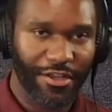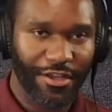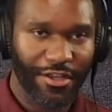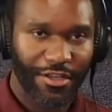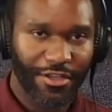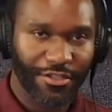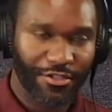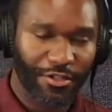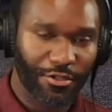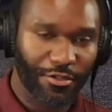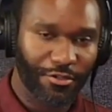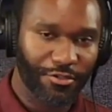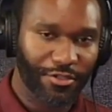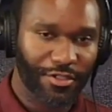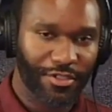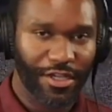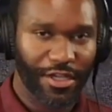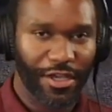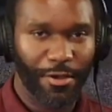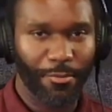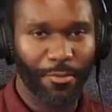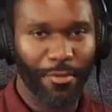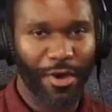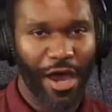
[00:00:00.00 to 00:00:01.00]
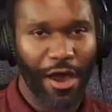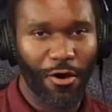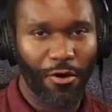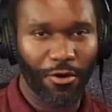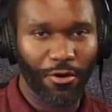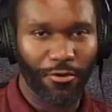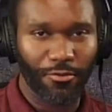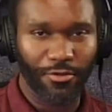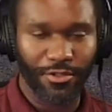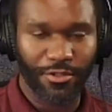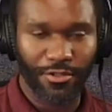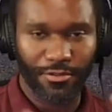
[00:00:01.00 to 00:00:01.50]
It's closest to Empower,
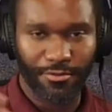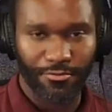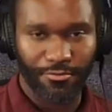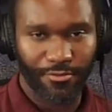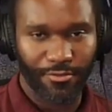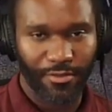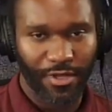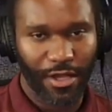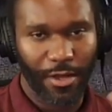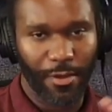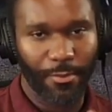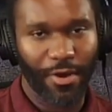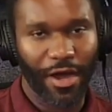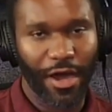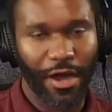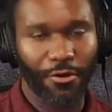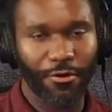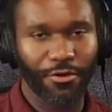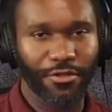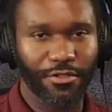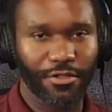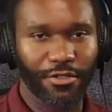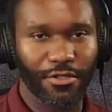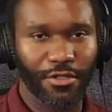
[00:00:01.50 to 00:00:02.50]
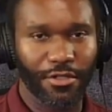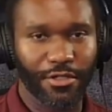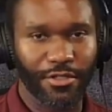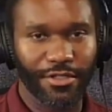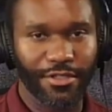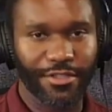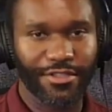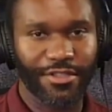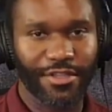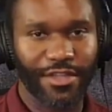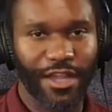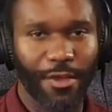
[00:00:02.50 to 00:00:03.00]
which Empower is a
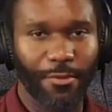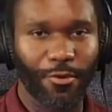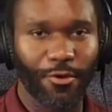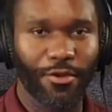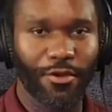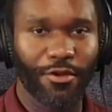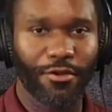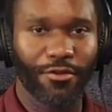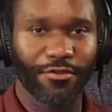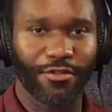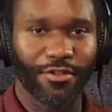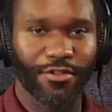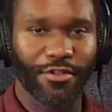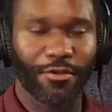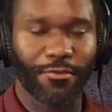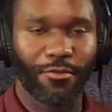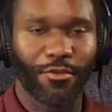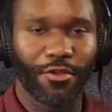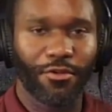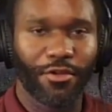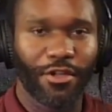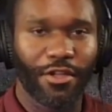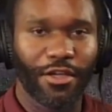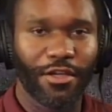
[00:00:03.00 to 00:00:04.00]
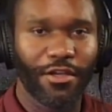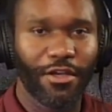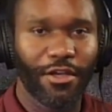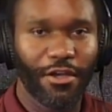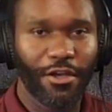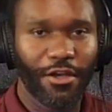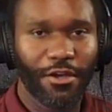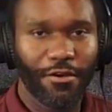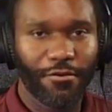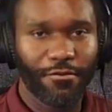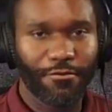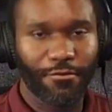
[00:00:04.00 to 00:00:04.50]
staple here in this community
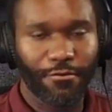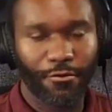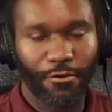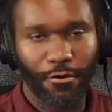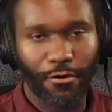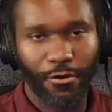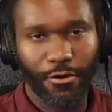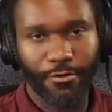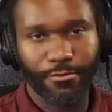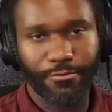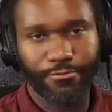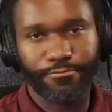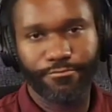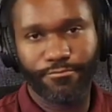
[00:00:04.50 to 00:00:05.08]
for,